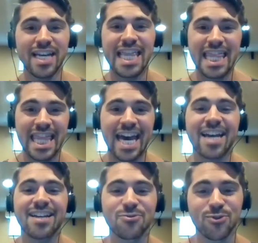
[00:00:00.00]
And that
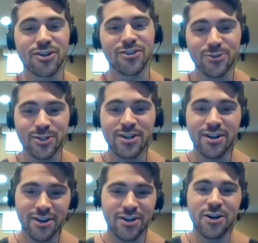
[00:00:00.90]
is one of those
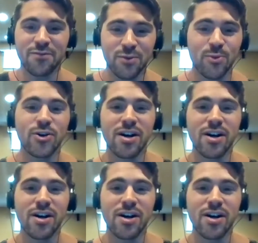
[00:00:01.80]
comfortable,